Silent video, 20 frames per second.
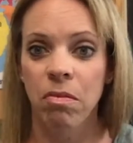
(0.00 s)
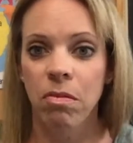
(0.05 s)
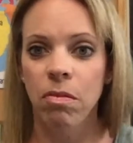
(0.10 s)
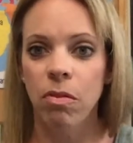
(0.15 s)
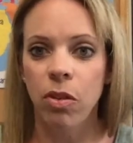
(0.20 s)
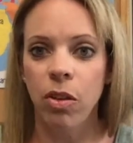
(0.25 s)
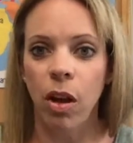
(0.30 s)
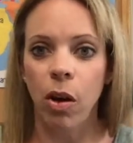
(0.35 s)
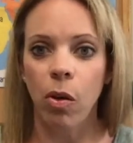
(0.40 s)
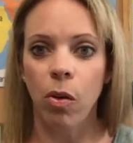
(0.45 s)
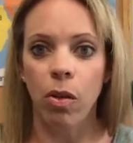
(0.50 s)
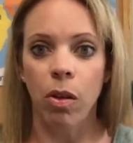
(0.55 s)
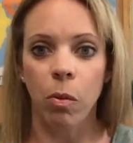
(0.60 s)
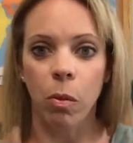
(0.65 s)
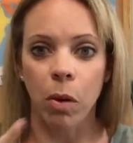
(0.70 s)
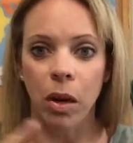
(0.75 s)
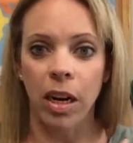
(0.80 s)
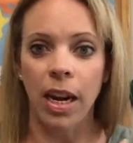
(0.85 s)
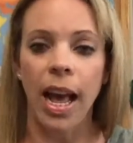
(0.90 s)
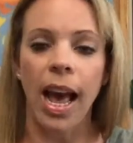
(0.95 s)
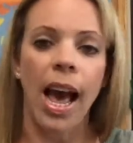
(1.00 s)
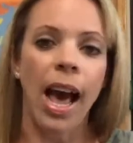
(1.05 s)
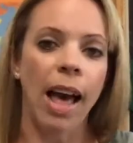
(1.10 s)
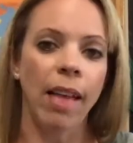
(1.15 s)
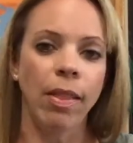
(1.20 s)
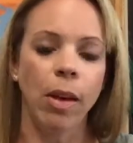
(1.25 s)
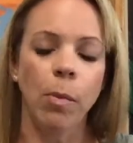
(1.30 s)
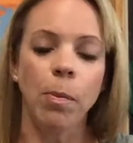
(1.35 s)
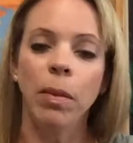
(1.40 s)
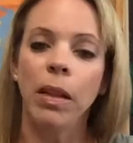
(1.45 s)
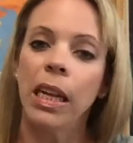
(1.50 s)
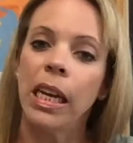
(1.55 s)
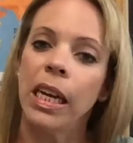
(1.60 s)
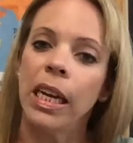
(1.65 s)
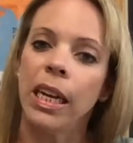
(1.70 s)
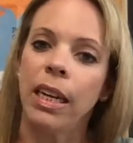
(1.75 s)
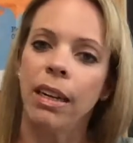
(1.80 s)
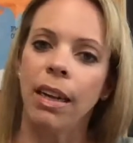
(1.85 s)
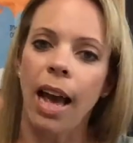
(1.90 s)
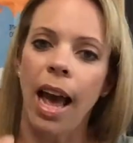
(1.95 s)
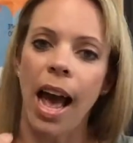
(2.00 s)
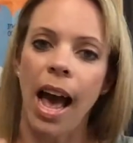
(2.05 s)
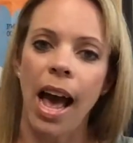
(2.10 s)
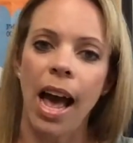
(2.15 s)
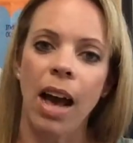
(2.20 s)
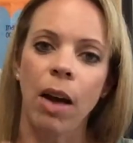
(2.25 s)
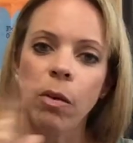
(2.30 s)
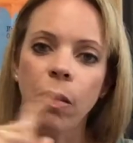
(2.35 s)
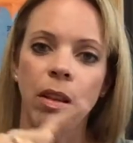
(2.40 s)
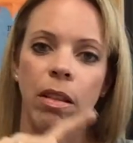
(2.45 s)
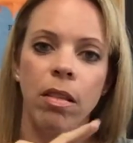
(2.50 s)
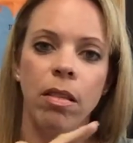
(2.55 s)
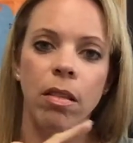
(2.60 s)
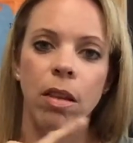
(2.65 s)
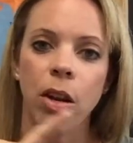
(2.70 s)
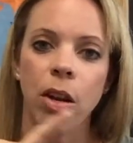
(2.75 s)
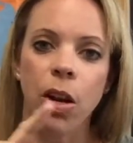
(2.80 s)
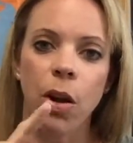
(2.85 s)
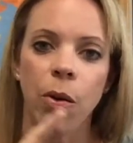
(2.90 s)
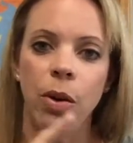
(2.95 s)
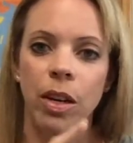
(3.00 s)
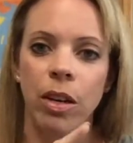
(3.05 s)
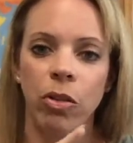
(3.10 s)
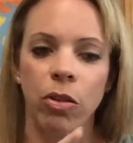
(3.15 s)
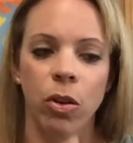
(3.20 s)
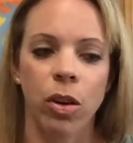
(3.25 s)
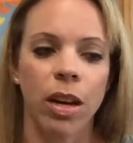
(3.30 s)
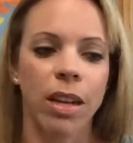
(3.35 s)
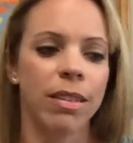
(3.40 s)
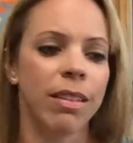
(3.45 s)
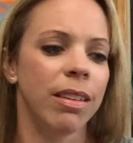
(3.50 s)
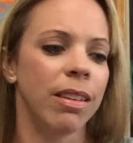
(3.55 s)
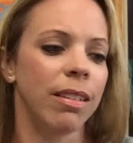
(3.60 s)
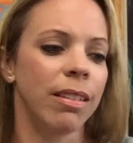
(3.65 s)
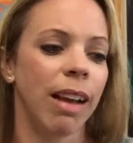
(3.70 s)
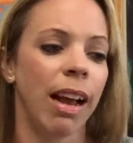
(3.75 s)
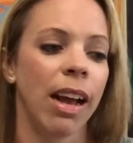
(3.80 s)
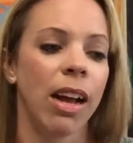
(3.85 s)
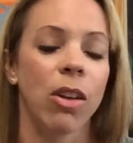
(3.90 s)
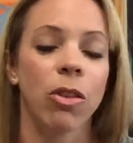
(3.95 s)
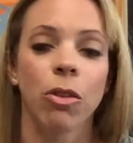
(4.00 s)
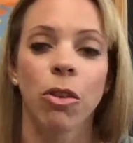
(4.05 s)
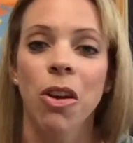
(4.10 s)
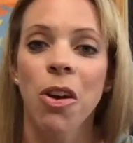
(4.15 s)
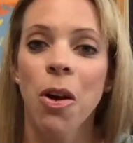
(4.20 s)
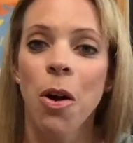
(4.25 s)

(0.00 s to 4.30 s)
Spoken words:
So the word hat, they'll blend at with, initial consonant sounds,